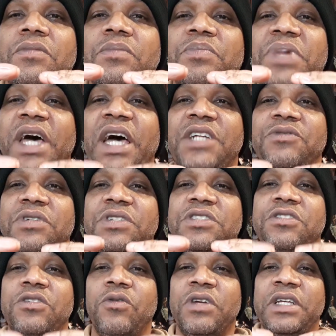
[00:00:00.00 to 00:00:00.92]
Patrick
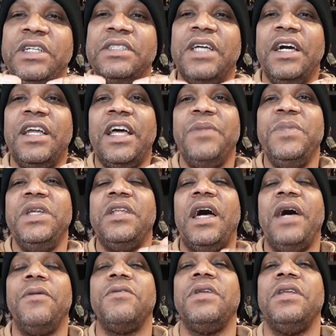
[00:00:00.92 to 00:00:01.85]
Stewart. He's kind of, I mean,
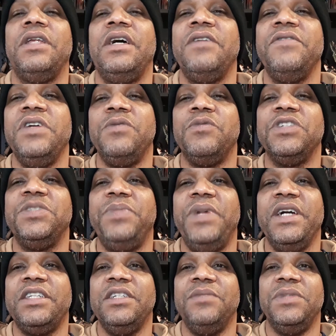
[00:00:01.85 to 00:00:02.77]
I would love and
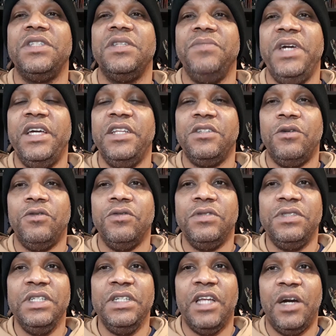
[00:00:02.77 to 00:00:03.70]
respect him, but the man in
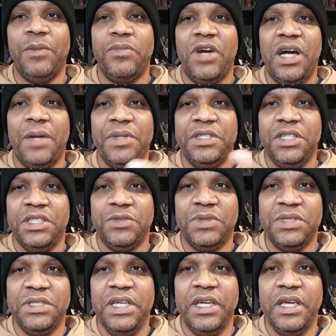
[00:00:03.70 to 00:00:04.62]
old and probably just
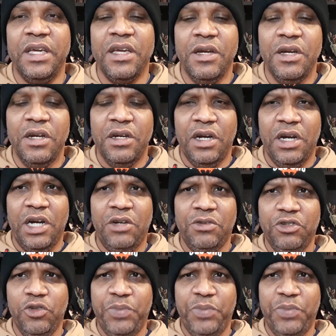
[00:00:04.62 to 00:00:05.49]
was thinking, I'll do